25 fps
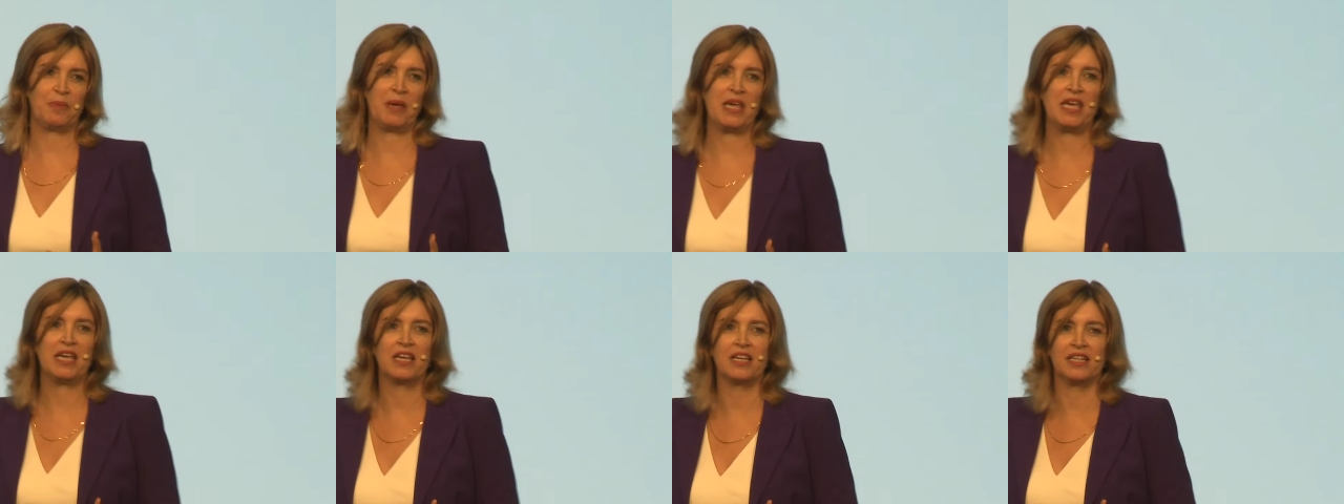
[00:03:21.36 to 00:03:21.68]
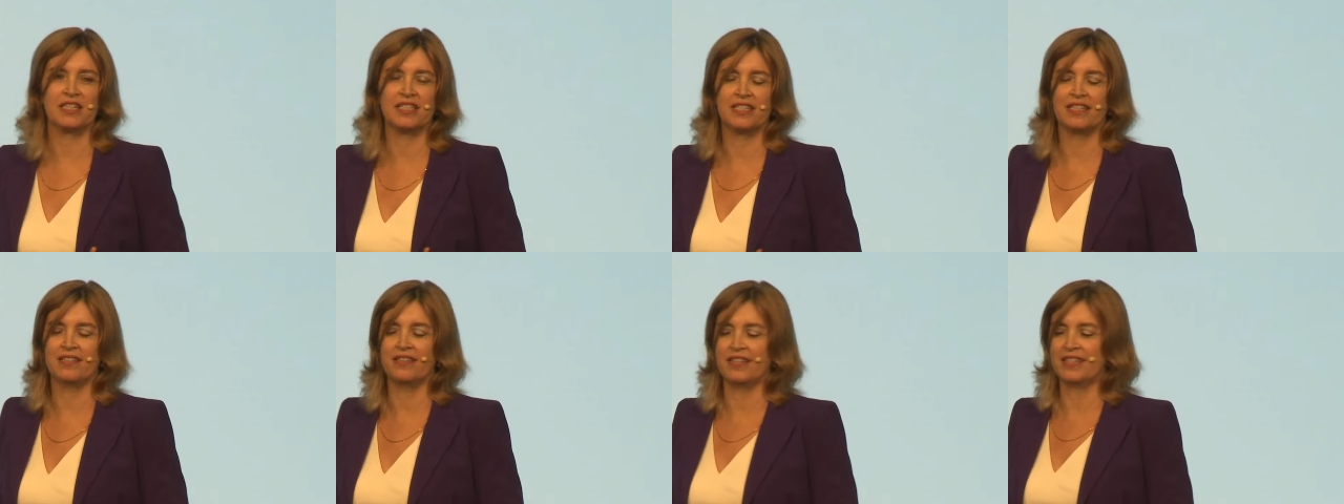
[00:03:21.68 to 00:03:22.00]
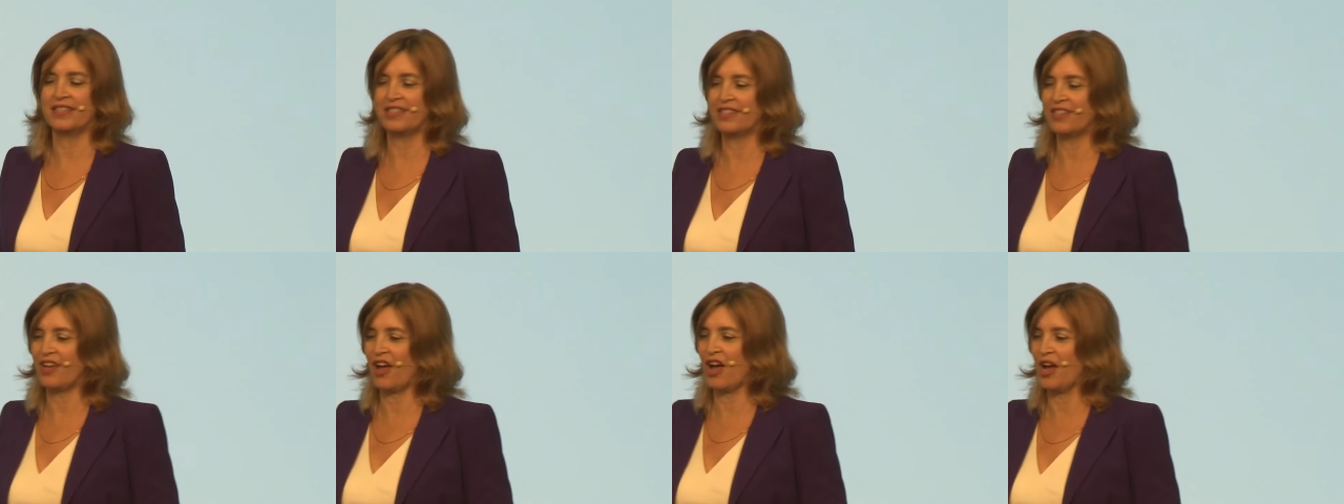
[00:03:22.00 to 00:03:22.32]
speakers in
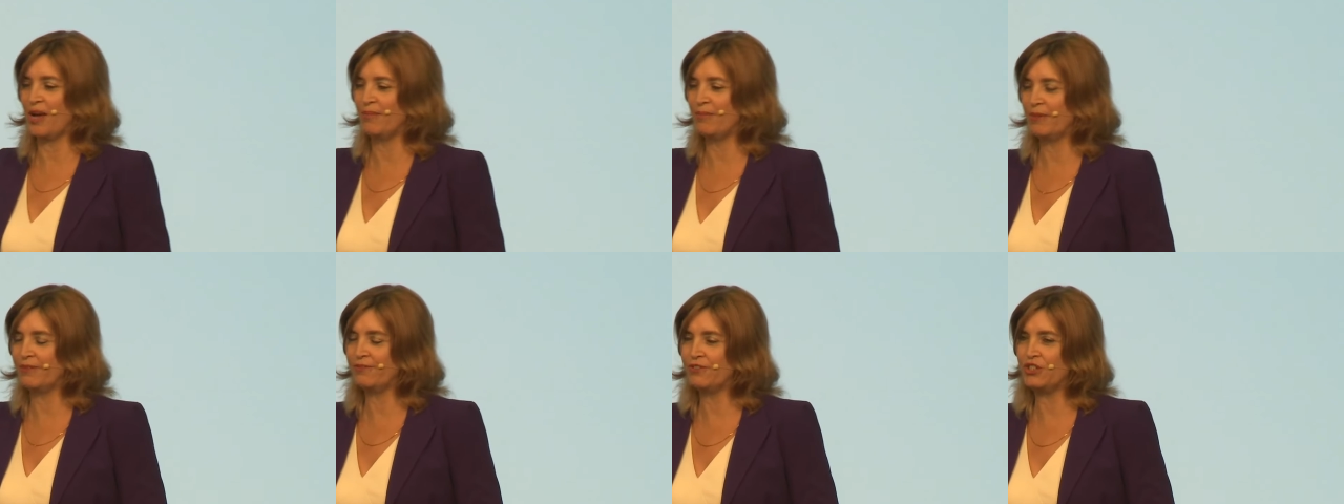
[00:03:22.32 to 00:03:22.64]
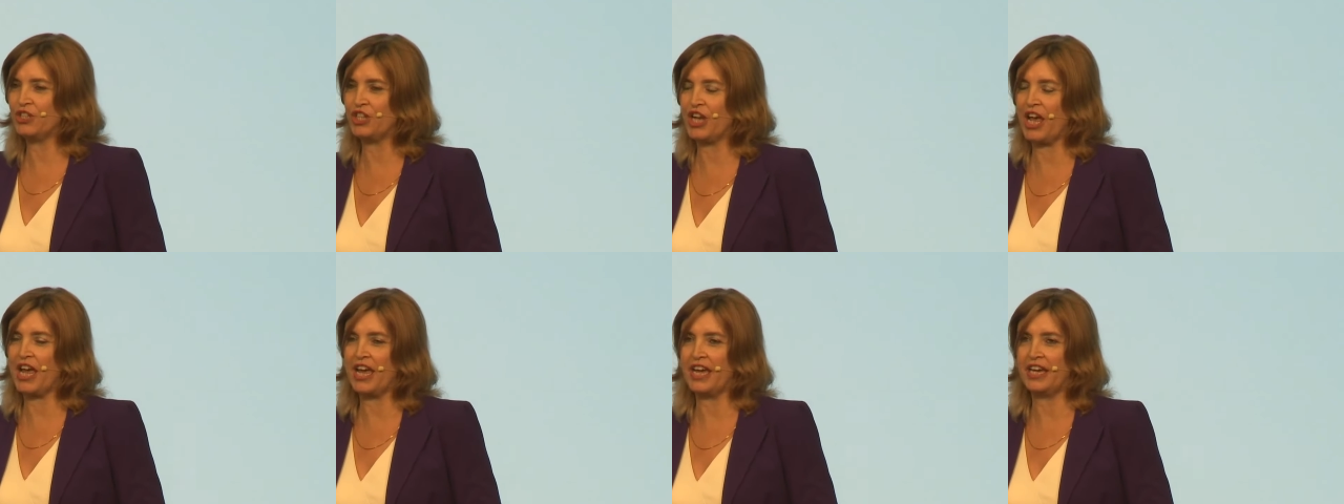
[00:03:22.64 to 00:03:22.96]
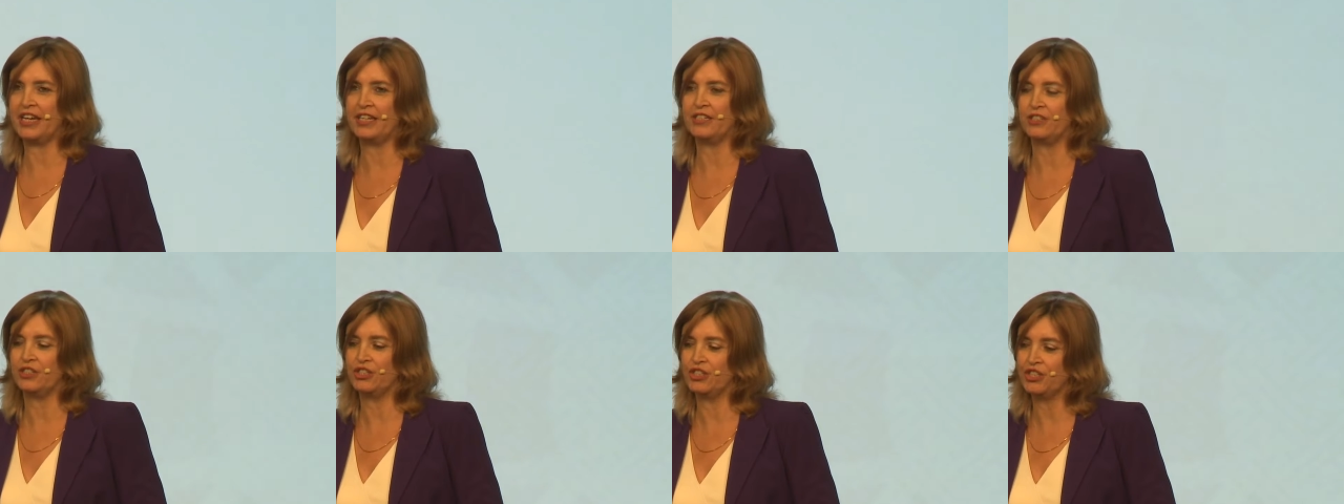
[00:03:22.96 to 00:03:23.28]
this time of
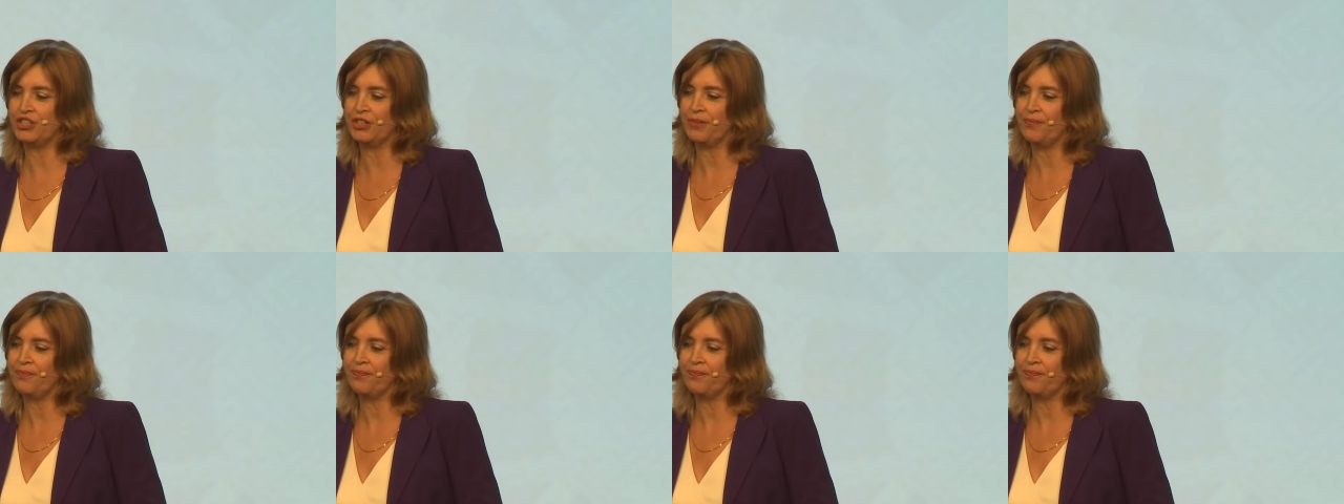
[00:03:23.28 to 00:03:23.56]
change?